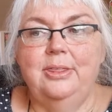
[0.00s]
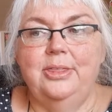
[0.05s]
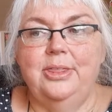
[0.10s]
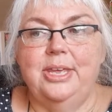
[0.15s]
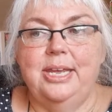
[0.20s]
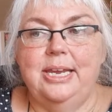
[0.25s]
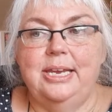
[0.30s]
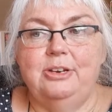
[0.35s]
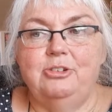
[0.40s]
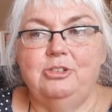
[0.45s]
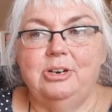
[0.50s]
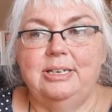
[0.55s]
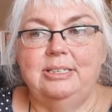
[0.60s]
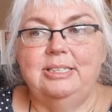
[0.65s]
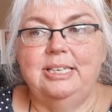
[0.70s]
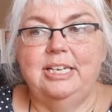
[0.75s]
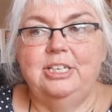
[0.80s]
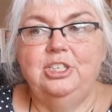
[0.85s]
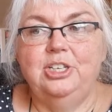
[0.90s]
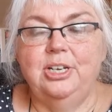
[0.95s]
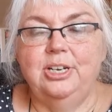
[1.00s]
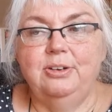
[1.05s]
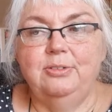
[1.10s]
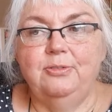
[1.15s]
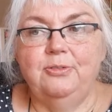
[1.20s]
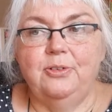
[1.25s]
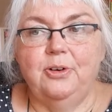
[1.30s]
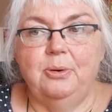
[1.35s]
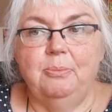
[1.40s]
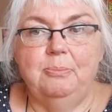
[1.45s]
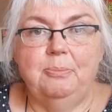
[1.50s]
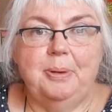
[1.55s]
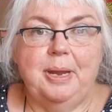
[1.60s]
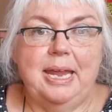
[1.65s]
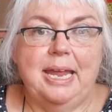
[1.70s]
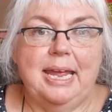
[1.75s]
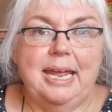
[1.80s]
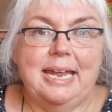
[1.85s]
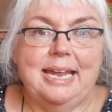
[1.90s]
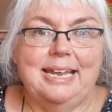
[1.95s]
The transition from
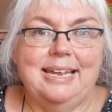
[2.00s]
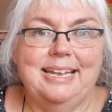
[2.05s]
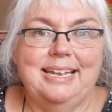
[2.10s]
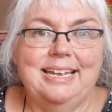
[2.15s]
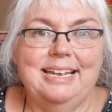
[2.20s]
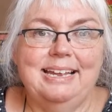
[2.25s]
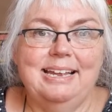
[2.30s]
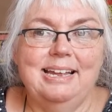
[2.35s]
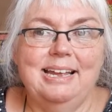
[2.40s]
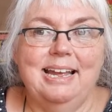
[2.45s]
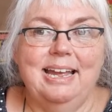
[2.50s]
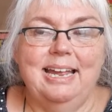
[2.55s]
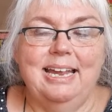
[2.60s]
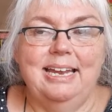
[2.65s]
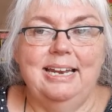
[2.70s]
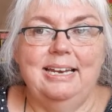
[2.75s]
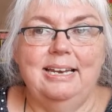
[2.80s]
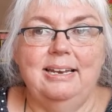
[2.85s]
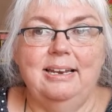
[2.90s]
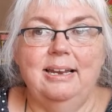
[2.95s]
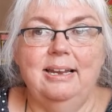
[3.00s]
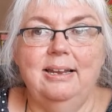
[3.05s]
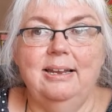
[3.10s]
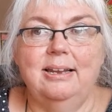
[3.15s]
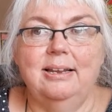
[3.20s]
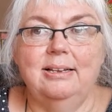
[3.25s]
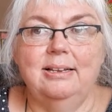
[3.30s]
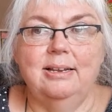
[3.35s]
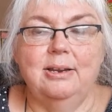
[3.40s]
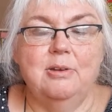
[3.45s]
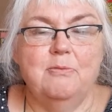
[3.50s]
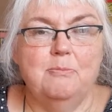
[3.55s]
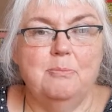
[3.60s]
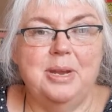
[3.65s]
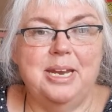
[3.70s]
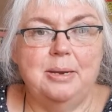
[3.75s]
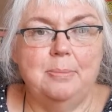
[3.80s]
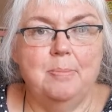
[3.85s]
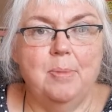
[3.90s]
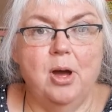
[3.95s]
being in
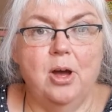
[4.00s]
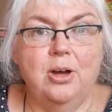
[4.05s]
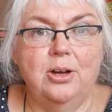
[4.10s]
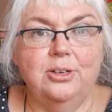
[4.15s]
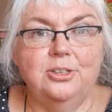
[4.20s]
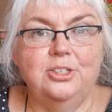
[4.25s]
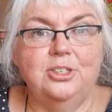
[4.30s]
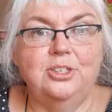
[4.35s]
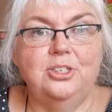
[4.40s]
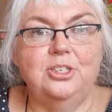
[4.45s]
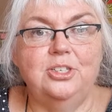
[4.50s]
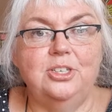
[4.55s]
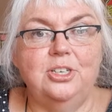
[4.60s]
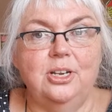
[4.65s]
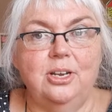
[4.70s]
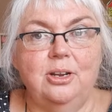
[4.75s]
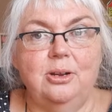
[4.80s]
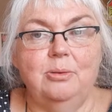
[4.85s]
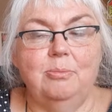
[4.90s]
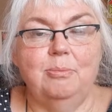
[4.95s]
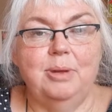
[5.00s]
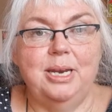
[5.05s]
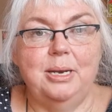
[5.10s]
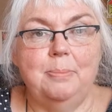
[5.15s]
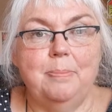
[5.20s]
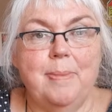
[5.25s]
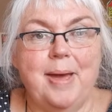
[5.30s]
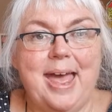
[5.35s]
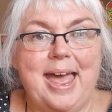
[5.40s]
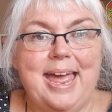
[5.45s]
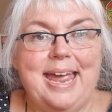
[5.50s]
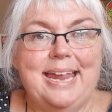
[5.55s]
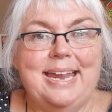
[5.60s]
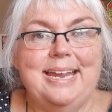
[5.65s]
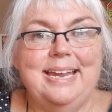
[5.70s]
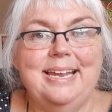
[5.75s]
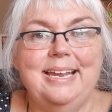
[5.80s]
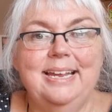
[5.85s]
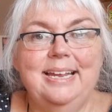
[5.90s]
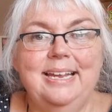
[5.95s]
mid-March to
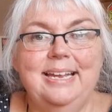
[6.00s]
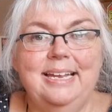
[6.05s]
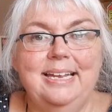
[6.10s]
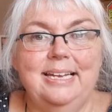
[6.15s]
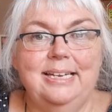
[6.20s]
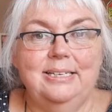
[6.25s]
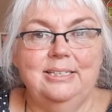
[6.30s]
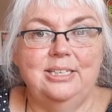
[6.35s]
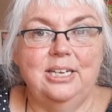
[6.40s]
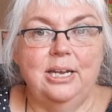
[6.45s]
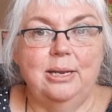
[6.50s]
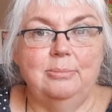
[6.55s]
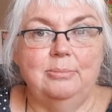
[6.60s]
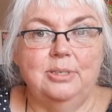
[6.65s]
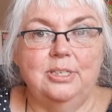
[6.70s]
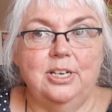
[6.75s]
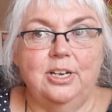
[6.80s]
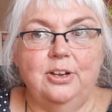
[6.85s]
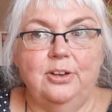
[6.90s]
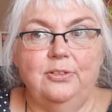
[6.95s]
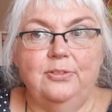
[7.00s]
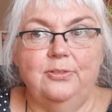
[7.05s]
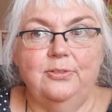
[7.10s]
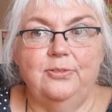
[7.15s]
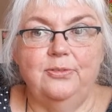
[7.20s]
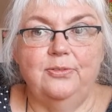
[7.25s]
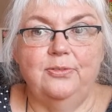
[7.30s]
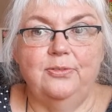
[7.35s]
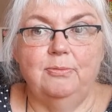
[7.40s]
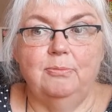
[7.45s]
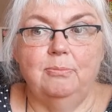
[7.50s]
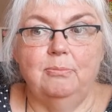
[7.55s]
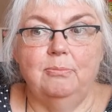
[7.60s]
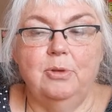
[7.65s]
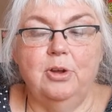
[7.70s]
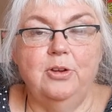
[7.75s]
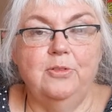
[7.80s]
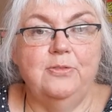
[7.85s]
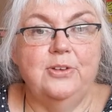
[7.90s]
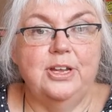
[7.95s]
mid-May in terms of
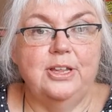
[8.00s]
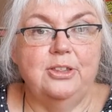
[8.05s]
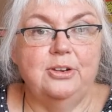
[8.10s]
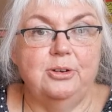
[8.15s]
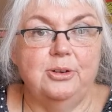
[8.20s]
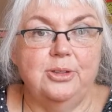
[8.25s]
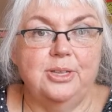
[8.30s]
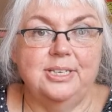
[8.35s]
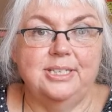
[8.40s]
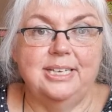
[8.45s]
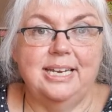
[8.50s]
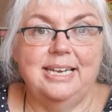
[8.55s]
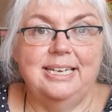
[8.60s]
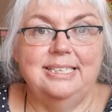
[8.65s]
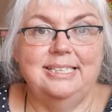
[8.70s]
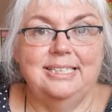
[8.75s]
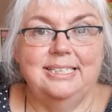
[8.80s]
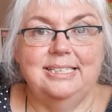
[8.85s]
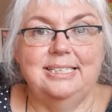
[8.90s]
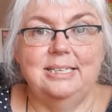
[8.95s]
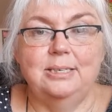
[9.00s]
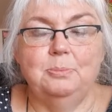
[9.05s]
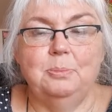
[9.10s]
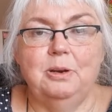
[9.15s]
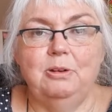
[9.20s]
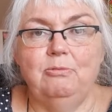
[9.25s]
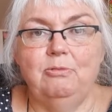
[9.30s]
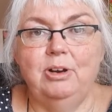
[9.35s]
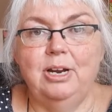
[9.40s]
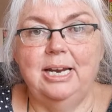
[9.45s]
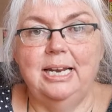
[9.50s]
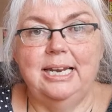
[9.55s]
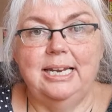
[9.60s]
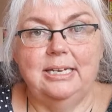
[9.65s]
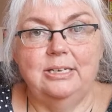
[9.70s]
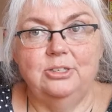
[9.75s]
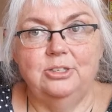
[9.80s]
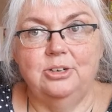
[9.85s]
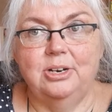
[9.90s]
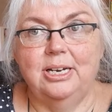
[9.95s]
moving through the seasons has been really
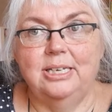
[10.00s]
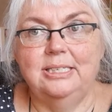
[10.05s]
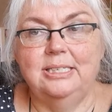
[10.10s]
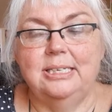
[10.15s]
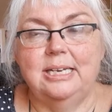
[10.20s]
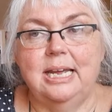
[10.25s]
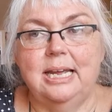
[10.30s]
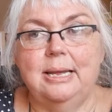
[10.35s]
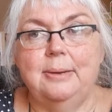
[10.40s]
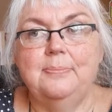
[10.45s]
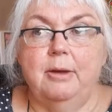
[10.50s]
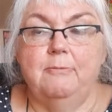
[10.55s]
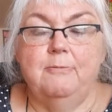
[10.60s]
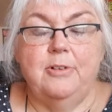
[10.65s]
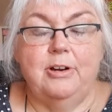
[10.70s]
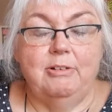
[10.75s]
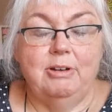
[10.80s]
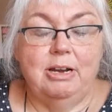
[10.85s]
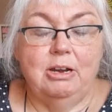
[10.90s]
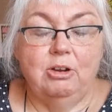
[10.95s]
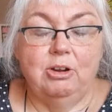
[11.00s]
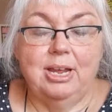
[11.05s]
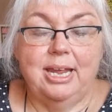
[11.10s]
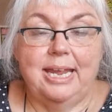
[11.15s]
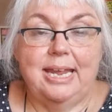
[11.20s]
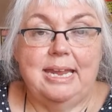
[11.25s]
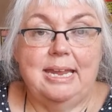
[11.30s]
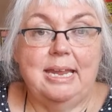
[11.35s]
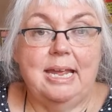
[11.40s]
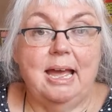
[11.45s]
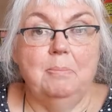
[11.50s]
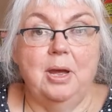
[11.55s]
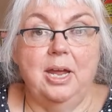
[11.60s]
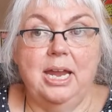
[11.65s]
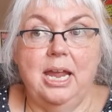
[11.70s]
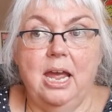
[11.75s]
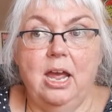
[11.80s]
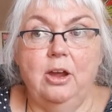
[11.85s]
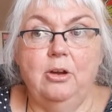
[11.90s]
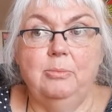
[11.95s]
interesting. I'm very lucky. My
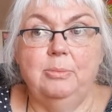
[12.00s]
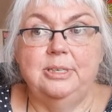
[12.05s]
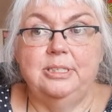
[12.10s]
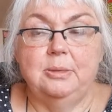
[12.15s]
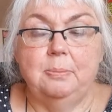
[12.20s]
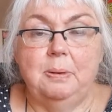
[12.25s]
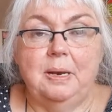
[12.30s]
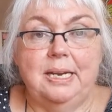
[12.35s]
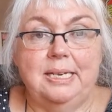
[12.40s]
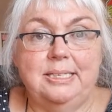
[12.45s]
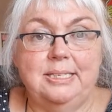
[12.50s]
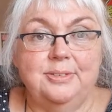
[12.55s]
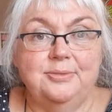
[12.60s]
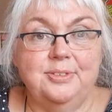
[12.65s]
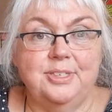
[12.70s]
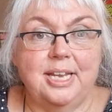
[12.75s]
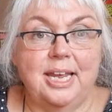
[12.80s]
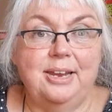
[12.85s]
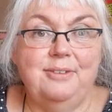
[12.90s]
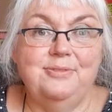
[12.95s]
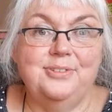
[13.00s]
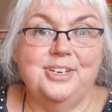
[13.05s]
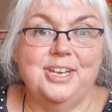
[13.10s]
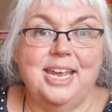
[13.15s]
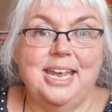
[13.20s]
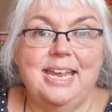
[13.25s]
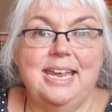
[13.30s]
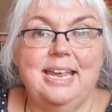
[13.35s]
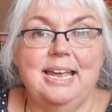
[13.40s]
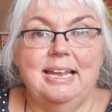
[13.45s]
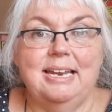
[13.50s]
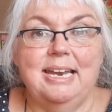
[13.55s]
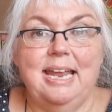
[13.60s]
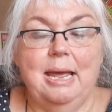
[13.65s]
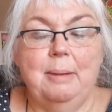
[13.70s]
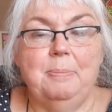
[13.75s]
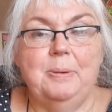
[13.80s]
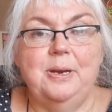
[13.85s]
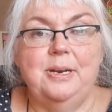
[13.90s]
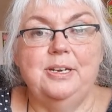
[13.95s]
home is a place of safety and
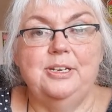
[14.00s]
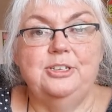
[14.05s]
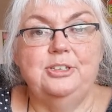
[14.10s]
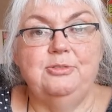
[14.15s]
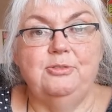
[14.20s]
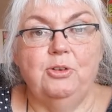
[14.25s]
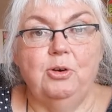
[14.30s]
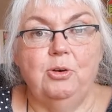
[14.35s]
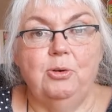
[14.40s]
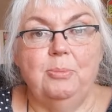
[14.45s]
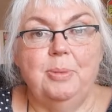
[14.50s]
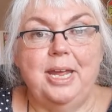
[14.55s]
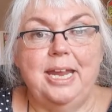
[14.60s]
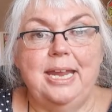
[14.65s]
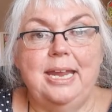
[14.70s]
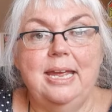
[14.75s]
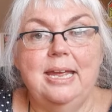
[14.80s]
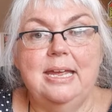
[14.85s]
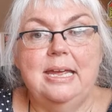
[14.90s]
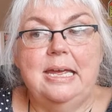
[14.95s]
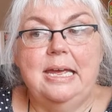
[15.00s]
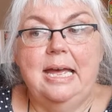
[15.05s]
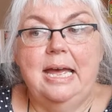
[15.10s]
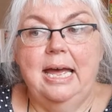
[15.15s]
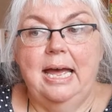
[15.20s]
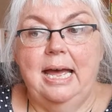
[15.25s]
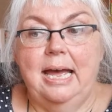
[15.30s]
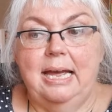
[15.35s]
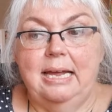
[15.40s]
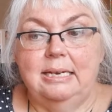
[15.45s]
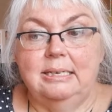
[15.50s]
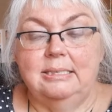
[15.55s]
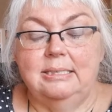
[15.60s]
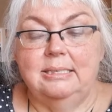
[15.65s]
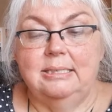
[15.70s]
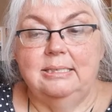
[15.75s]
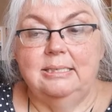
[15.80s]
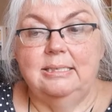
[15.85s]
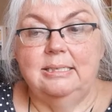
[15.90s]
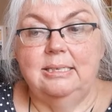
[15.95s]
happiness for me.
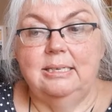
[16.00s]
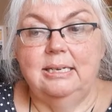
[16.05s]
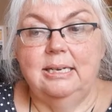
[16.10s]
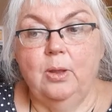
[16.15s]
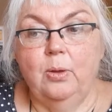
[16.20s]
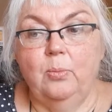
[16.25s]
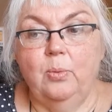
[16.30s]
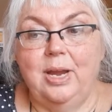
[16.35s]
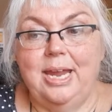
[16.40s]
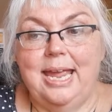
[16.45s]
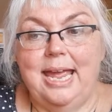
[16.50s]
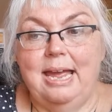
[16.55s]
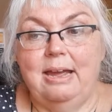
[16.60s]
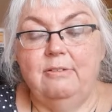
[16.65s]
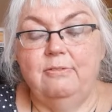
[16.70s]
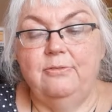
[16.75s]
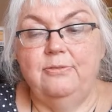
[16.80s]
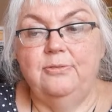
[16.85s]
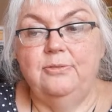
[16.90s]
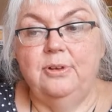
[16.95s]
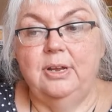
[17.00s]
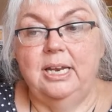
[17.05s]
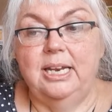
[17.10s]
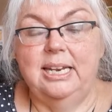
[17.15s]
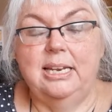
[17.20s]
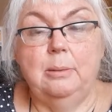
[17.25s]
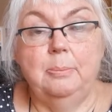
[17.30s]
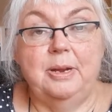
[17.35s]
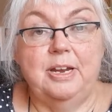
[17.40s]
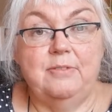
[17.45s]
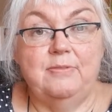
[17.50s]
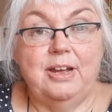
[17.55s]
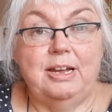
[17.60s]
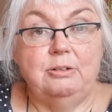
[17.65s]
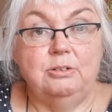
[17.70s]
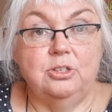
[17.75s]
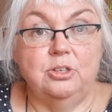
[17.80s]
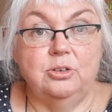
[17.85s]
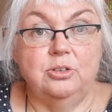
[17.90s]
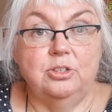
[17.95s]
And we have a little bit of
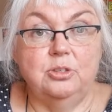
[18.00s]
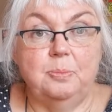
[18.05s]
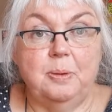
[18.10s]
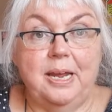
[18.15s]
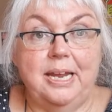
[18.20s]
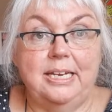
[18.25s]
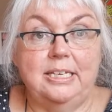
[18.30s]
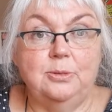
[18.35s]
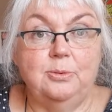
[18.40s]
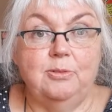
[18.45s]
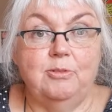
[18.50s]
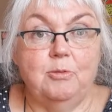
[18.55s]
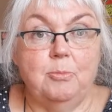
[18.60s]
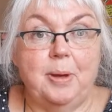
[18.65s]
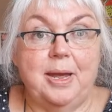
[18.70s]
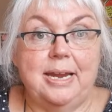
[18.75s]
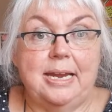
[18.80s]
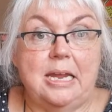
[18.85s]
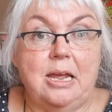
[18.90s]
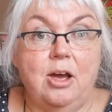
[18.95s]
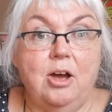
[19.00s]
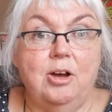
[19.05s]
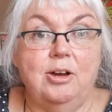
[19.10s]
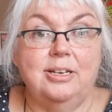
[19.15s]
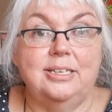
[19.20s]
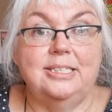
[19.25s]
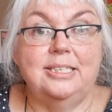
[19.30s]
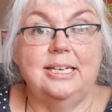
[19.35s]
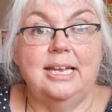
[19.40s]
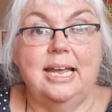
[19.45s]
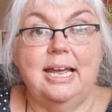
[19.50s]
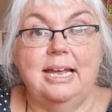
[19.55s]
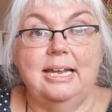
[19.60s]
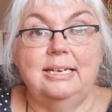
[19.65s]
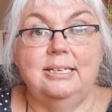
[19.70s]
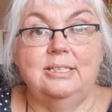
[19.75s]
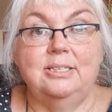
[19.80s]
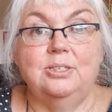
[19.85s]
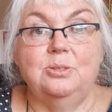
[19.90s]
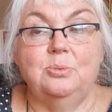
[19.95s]
outdoor space. We have a backyard
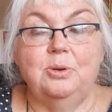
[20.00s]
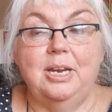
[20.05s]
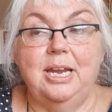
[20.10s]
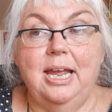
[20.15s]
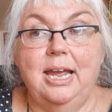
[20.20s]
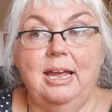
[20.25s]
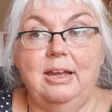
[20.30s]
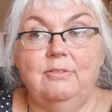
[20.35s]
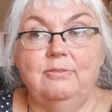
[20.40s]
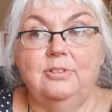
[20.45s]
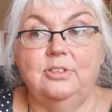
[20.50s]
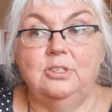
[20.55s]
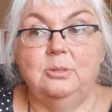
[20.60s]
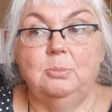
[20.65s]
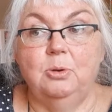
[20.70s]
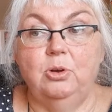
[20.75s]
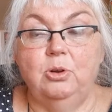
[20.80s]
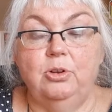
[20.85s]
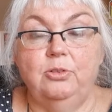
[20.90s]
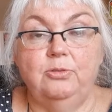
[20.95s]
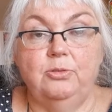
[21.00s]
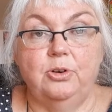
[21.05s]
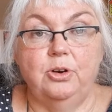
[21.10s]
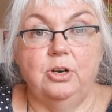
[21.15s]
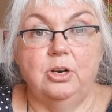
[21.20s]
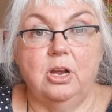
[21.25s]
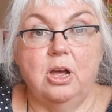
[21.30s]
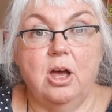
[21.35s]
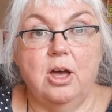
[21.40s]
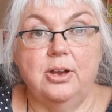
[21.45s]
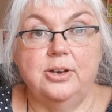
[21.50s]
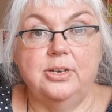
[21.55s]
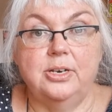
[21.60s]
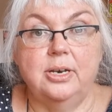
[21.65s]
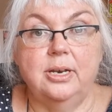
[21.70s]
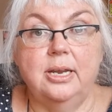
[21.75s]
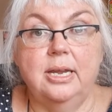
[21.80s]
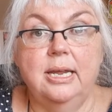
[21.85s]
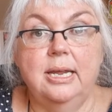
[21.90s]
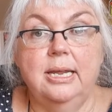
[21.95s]
and we have a small front
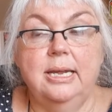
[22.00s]
garden.